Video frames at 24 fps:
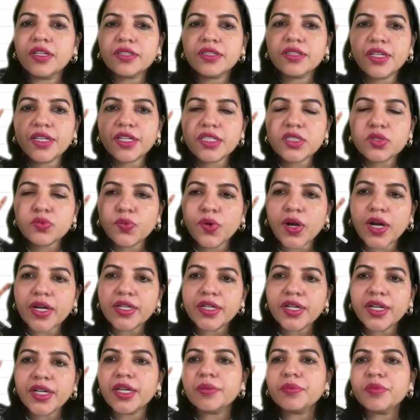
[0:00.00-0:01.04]
there is
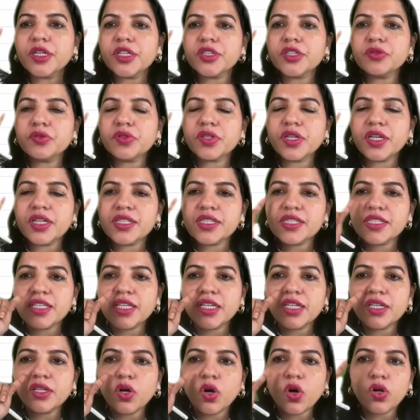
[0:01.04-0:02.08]
one name that you can
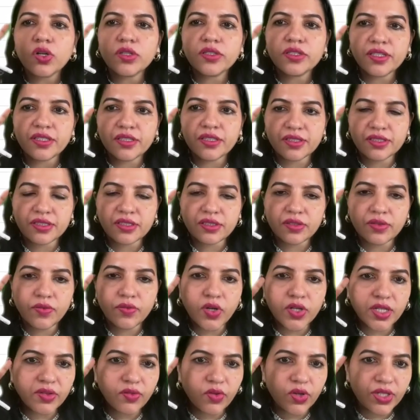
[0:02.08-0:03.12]
see in all these.
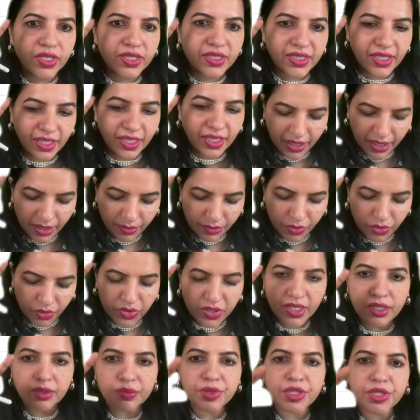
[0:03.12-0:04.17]
What is that name? You
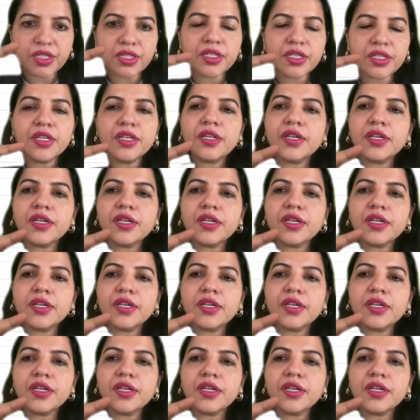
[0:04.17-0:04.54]
tell me.